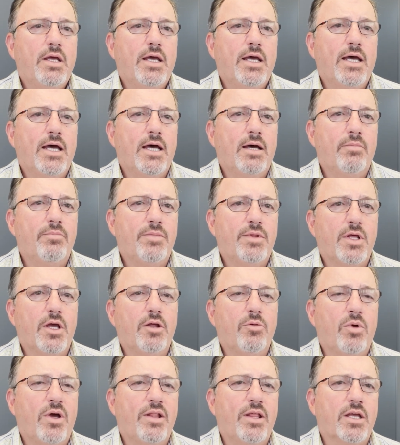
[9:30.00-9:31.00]
Um, the
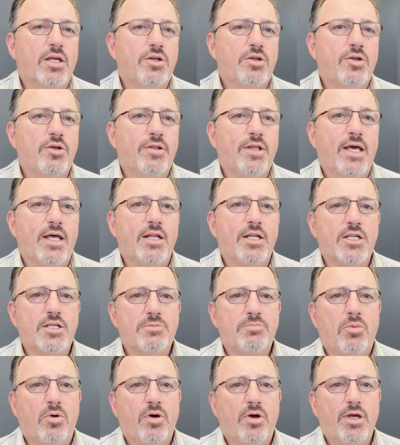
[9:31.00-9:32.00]
only way they can do that is
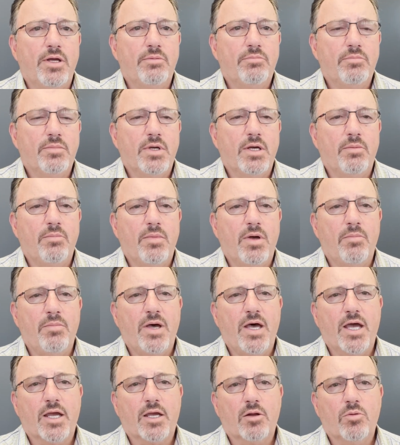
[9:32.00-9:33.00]
by um, a
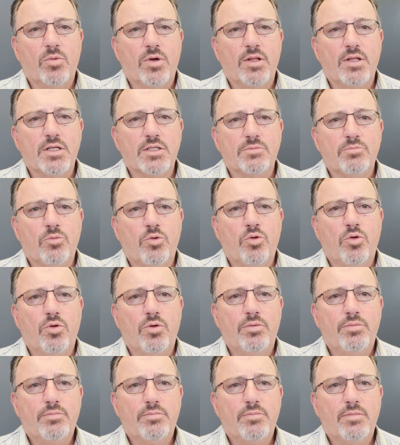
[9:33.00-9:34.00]
market where there's
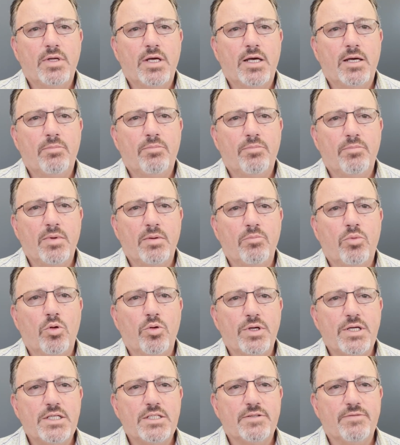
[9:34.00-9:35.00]
more uh,
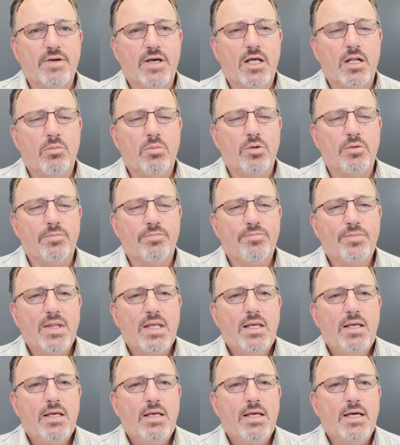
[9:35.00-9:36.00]
employees available
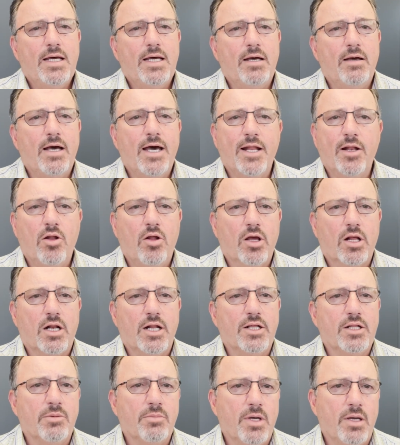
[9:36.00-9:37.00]
uh, unlikely
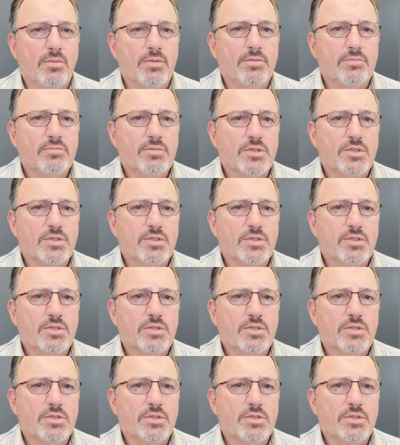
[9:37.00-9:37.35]
at the moment.